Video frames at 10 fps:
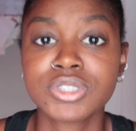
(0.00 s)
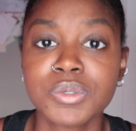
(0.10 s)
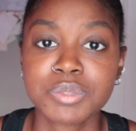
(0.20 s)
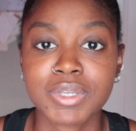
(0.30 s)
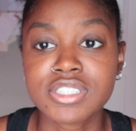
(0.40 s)
it was
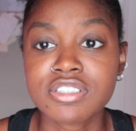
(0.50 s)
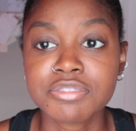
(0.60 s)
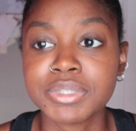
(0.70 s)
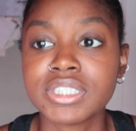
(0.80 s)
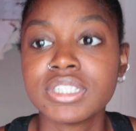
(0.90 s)
so
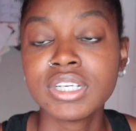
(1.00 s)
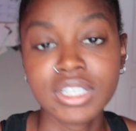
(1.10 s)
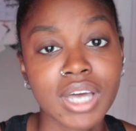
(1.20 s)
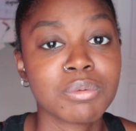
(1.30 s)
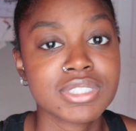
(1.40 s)
expensive, but
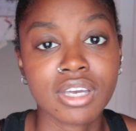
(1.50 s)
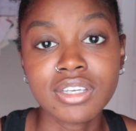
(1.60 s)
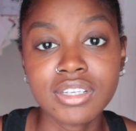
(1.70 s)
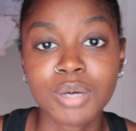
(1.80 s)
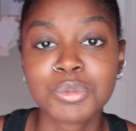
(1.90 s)
I was
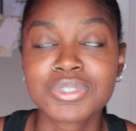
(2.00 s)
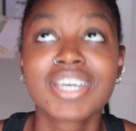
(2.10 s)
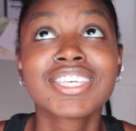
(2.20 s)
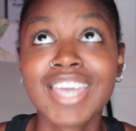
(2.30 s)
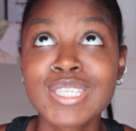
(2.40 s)
young and dumb and was
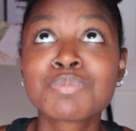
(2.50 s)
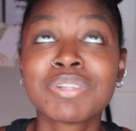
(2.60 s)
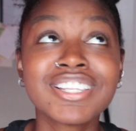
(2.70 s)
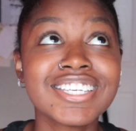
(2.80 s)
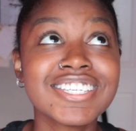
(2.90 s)
like, yes,
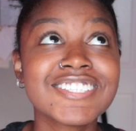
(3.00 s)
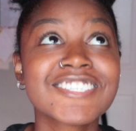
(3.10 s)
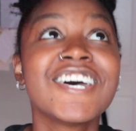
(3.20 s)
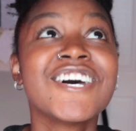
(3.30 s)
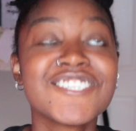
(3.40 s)

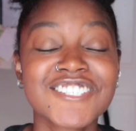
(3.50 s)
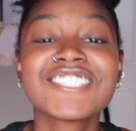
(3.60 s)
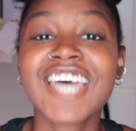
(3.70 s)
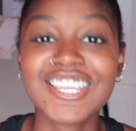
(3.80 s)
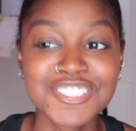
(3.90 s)
please,
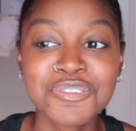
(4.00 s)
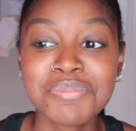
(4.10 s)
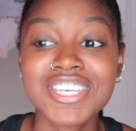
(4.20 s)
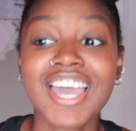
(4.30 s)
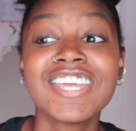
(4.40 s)
just tattoo
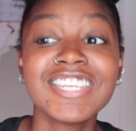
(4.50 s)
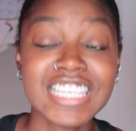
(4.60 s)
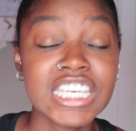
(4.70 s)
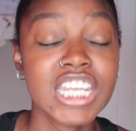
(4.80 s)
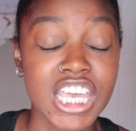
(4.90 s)
me, I
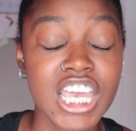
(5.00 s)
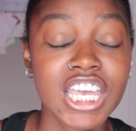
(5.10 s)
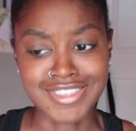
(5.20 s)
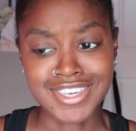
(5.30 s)
need it.